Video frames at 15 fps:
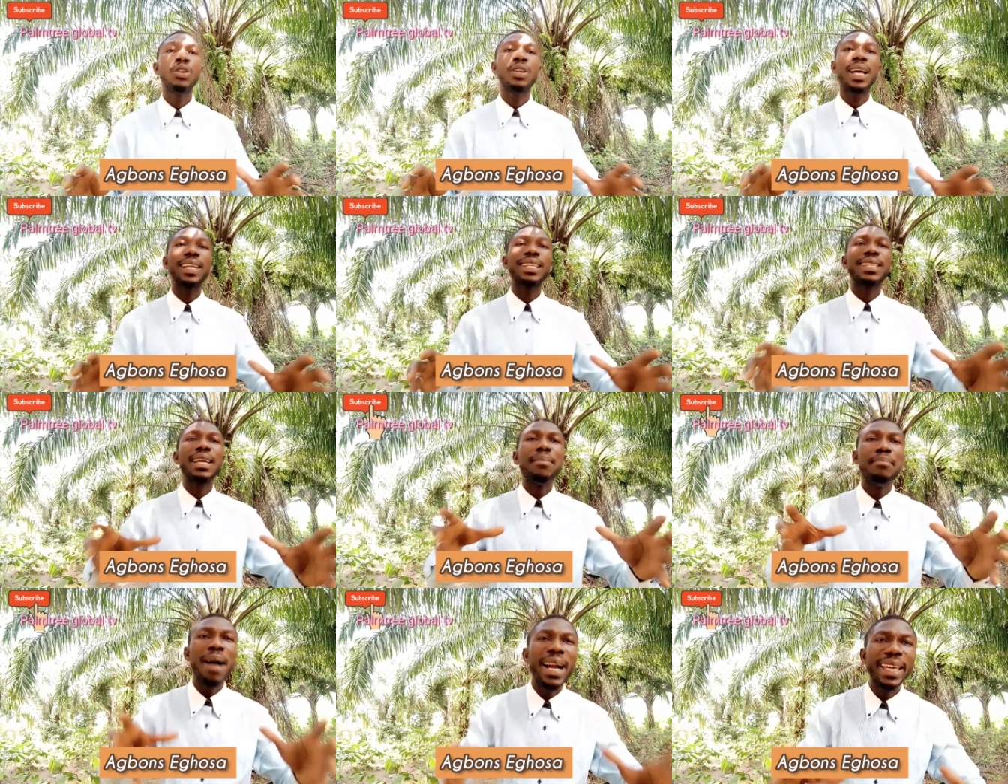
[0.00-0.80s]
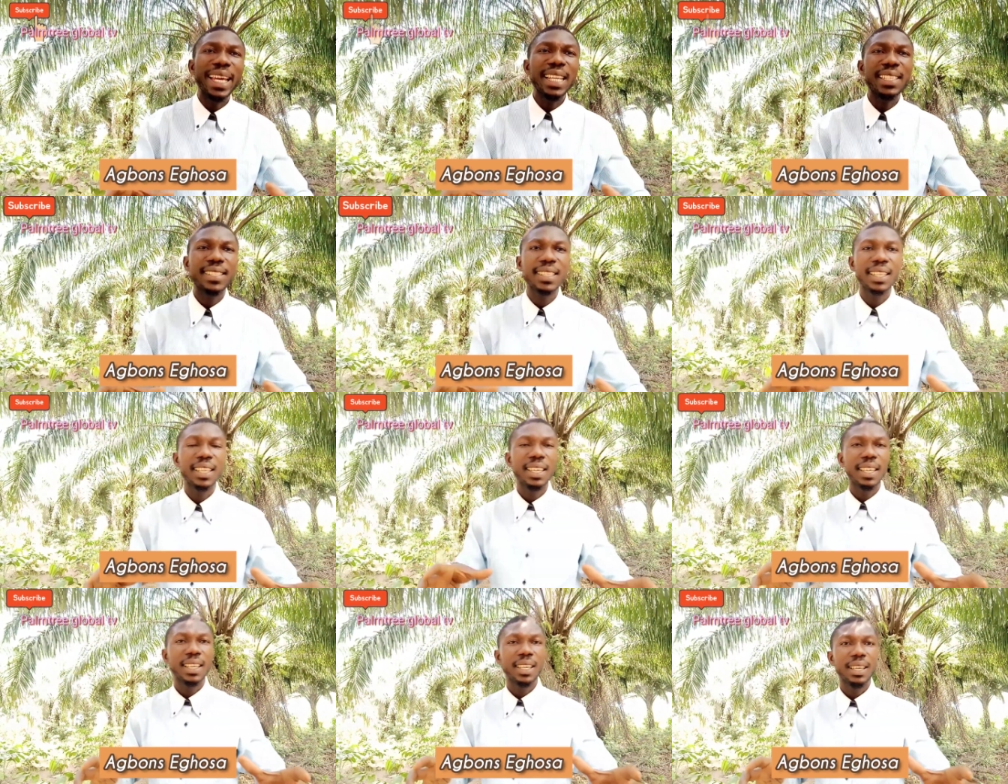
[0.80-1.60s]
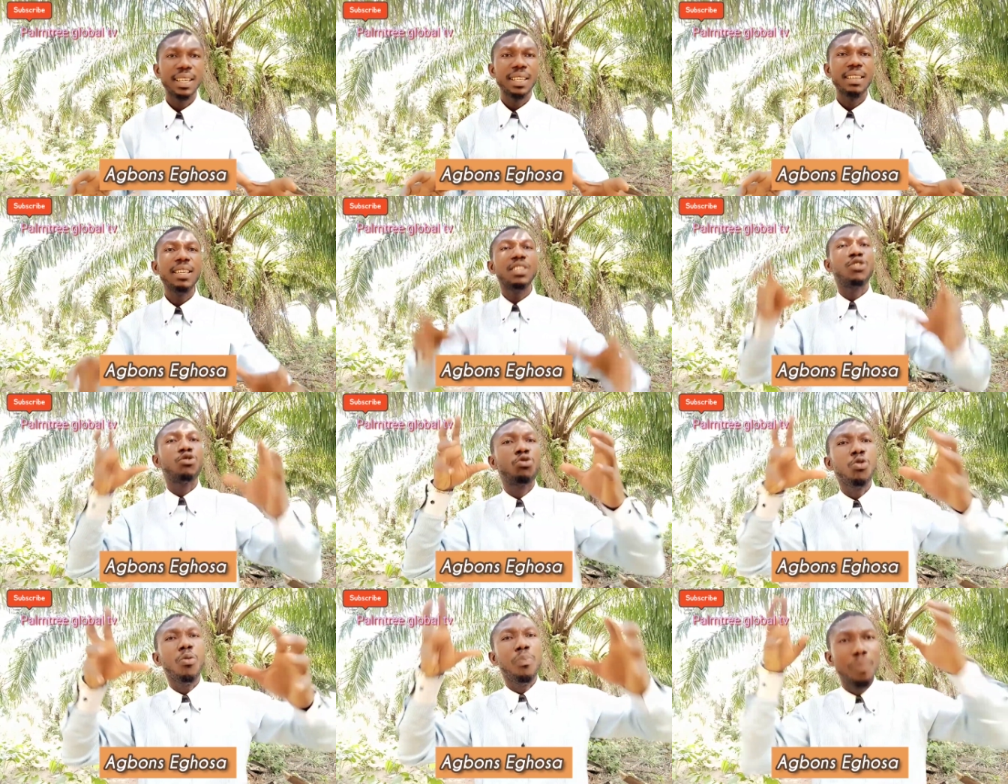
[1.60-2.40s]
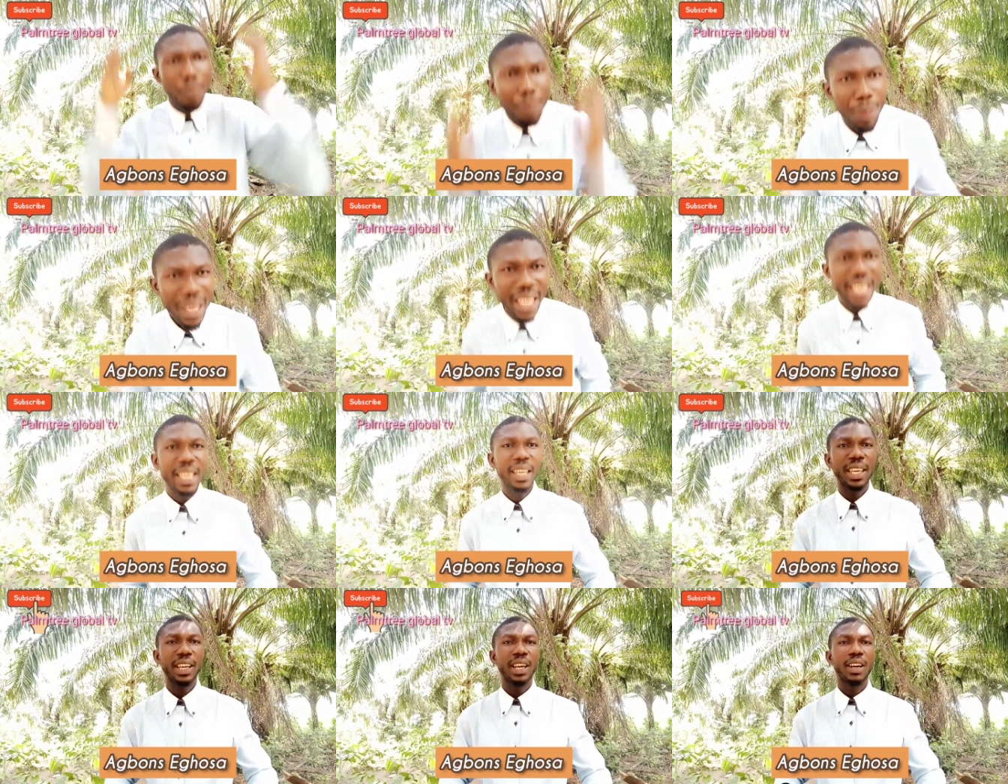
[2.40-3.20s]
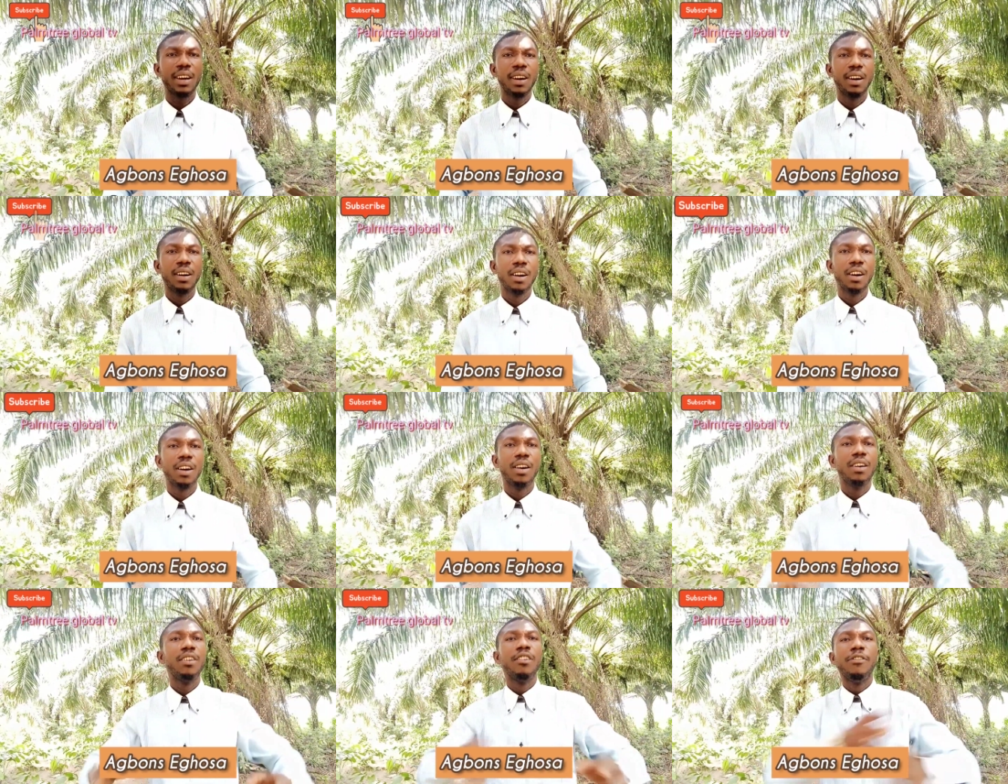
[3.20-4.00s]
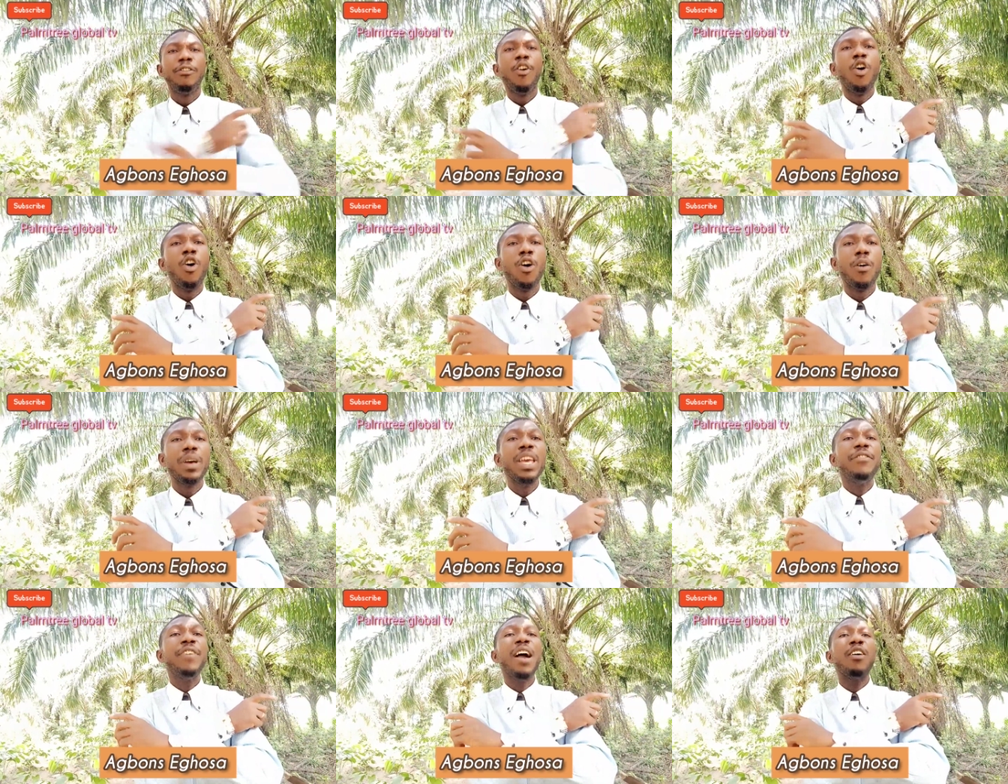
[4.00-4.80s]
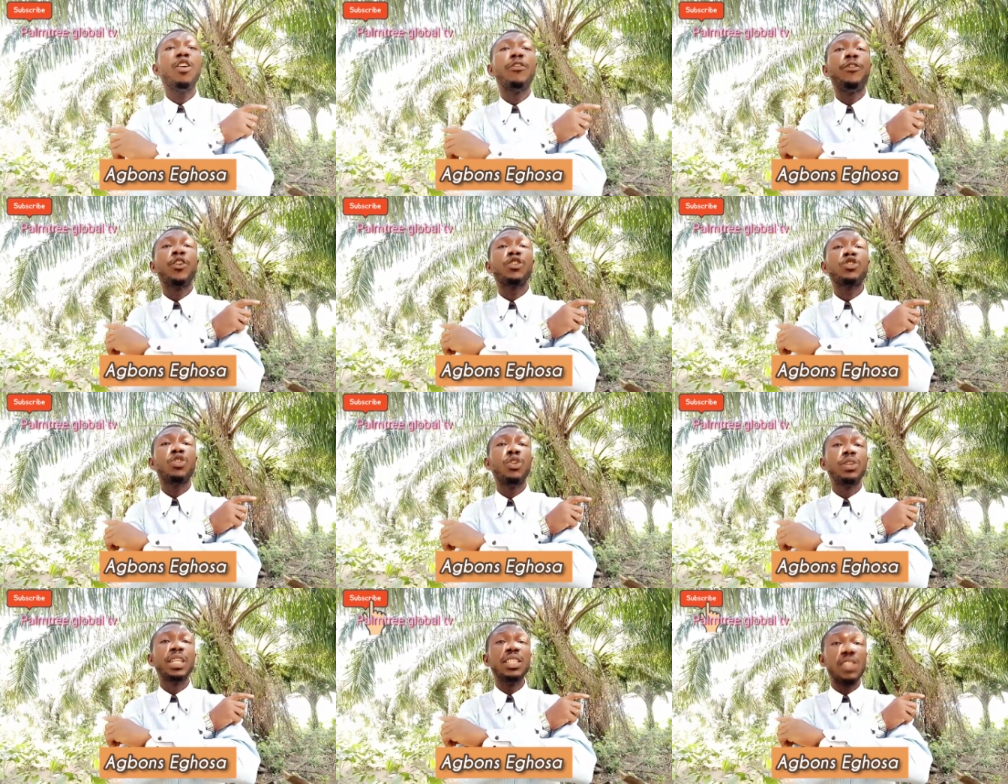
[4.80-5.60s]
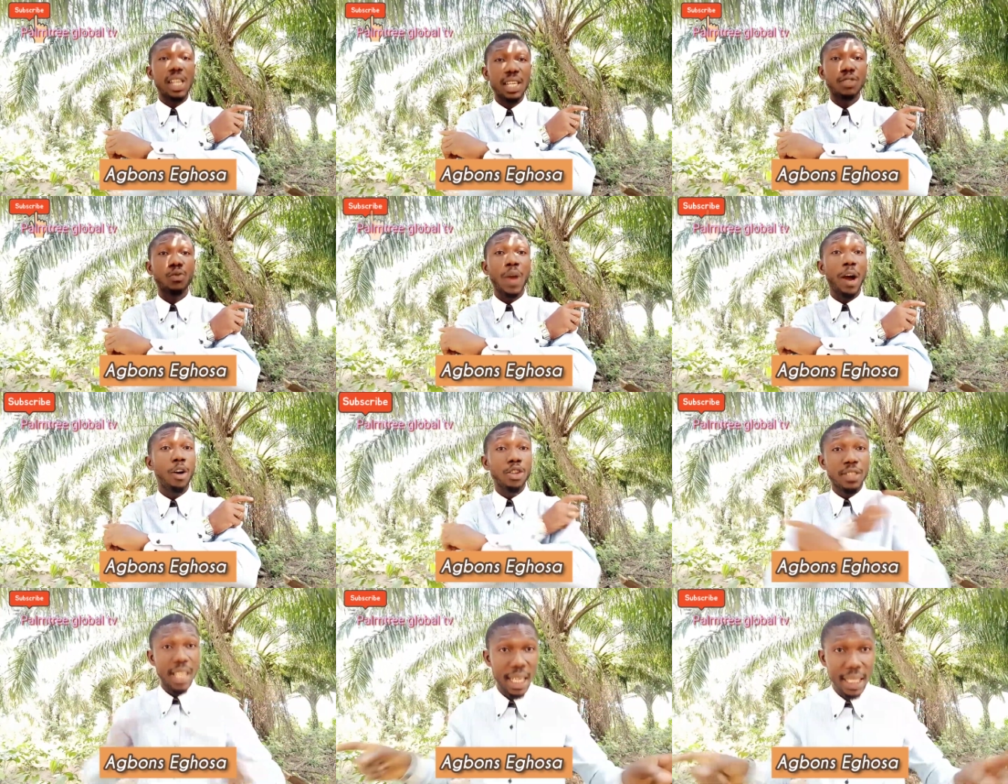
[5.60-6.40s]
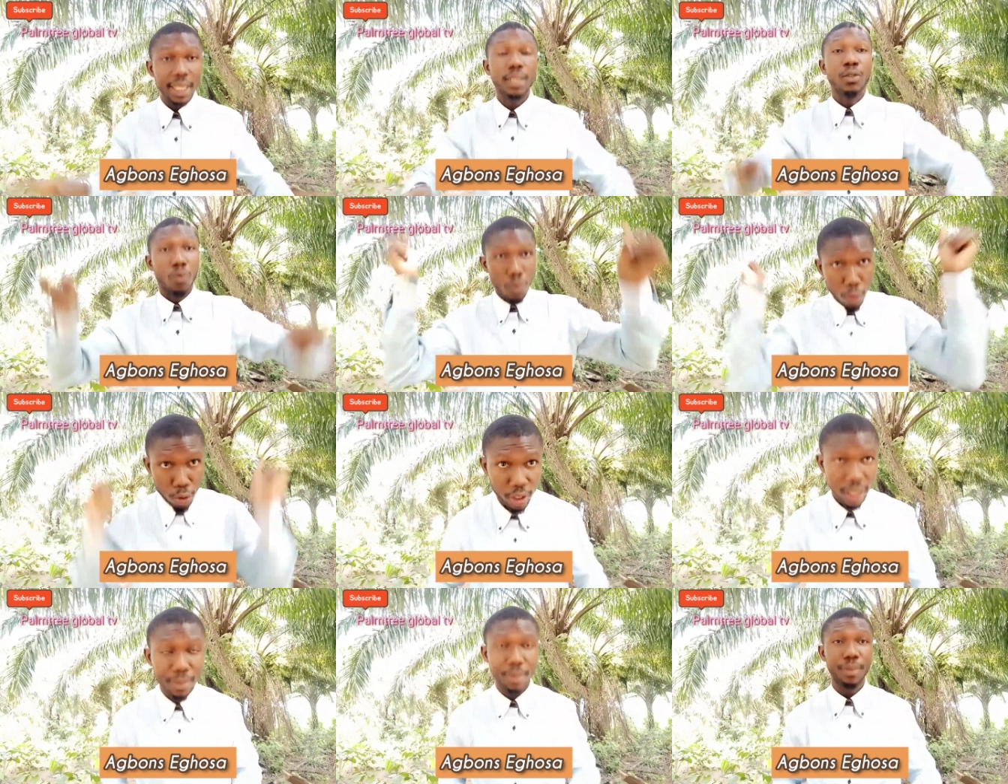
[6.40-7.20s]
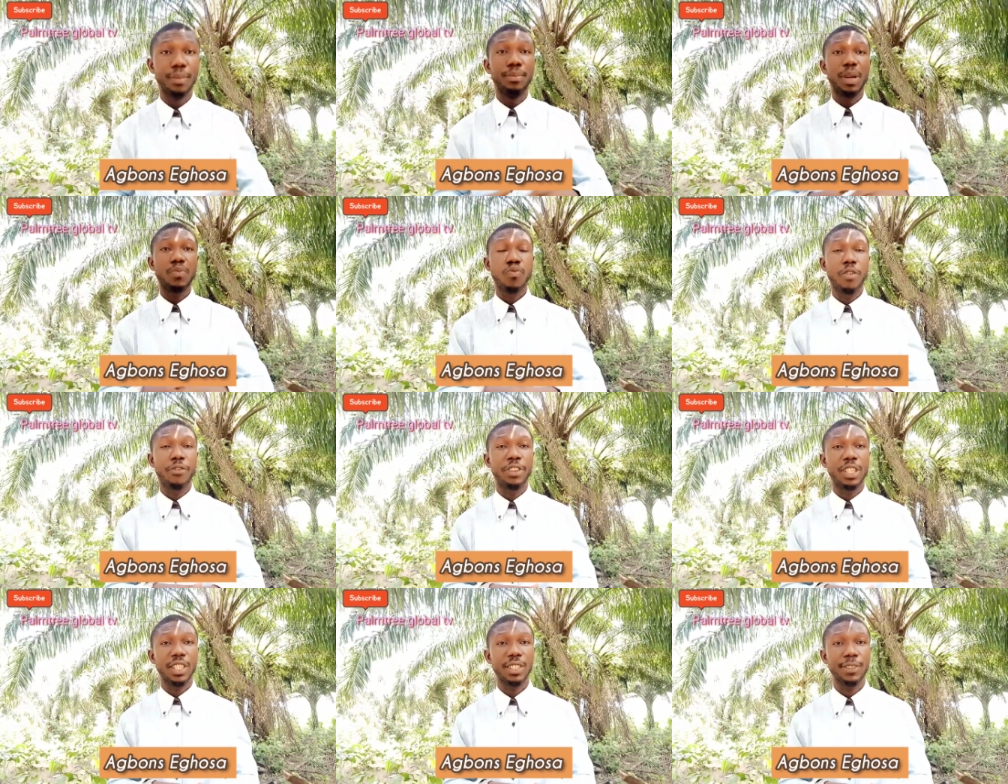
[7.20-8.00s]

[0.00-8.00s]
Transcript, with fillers: This one is also important. It pays. It pays frying of bones.